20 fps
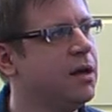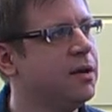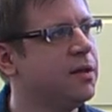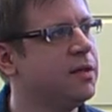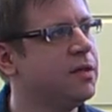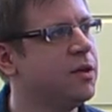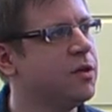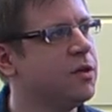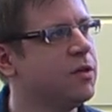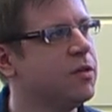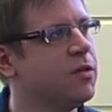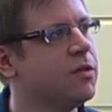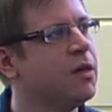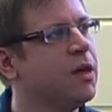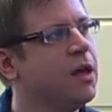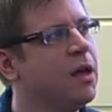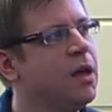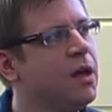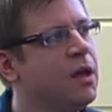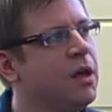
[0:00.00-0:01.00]
decisions.
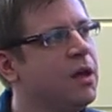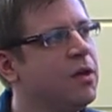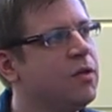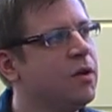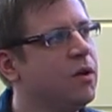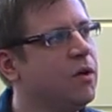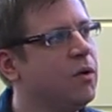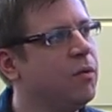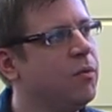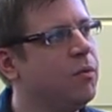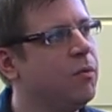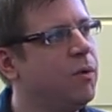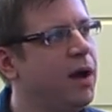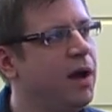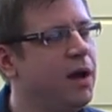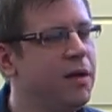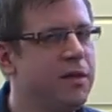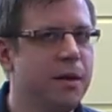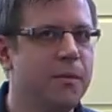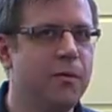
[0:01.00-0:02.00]
So
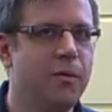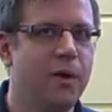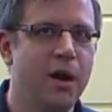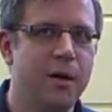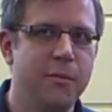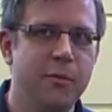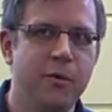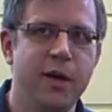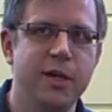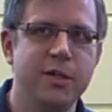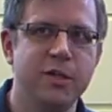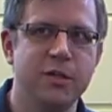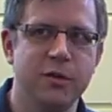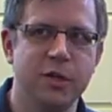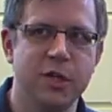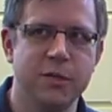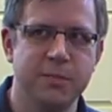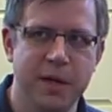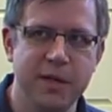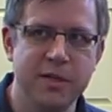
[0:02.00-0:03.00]
why are MRIs so
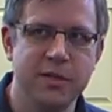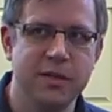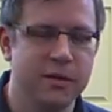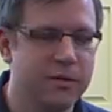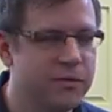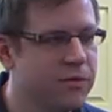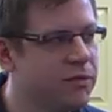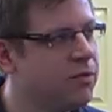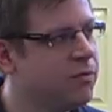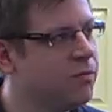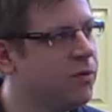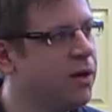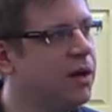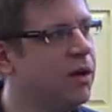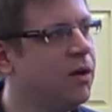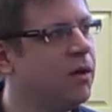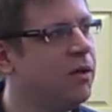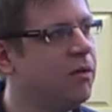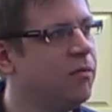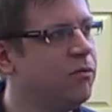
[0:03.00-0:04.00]
expensive?
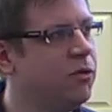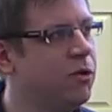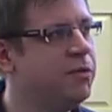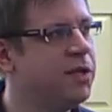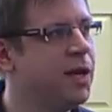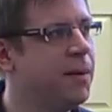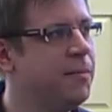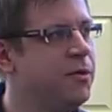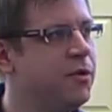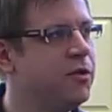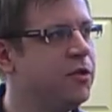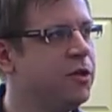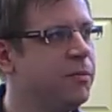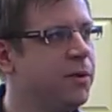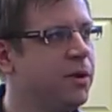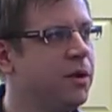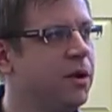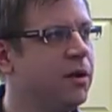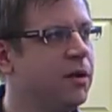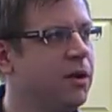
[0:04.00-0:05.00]
Well, room temperature
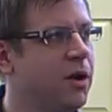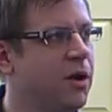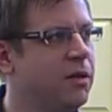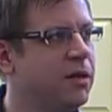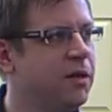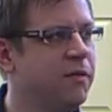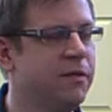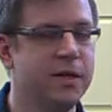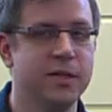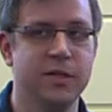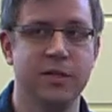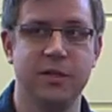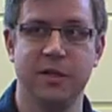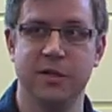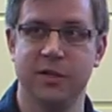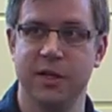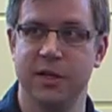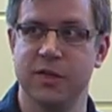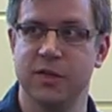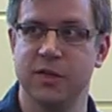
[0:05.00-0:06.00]
superconductivity doesn't
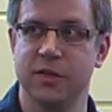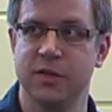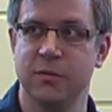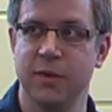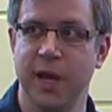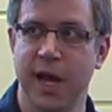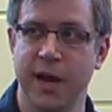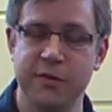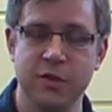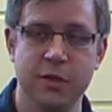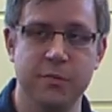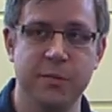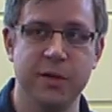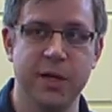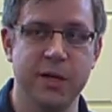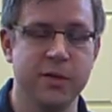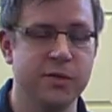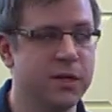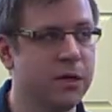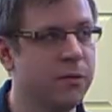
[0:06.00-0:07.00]
exist. We have
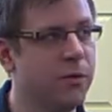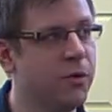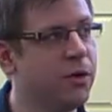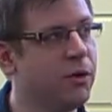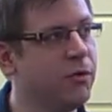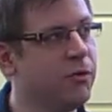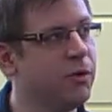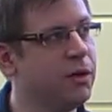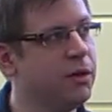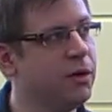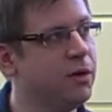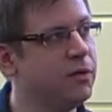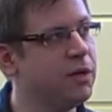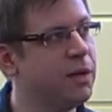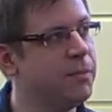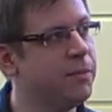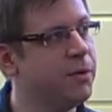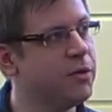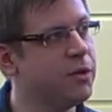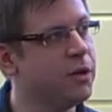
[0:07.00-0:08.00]
superconductors that work at really low
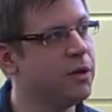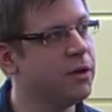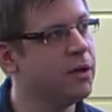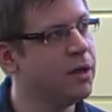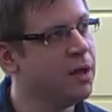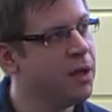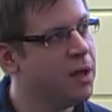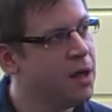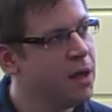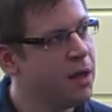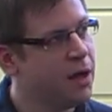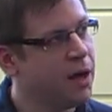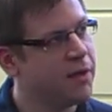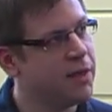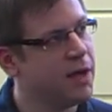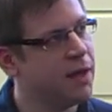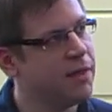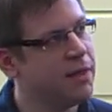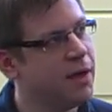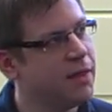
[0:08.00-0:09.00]
temperature.
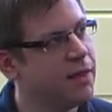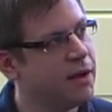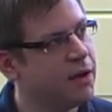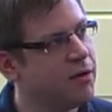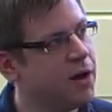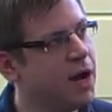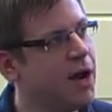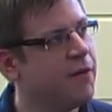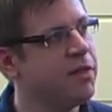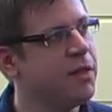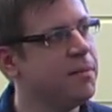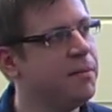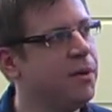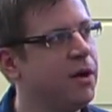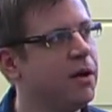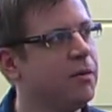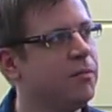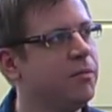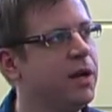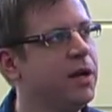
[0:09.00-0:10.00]
That graph in the
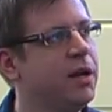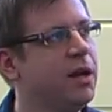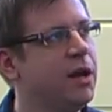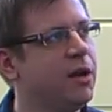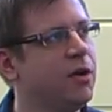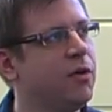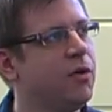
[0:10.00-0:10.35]
bottom right-hand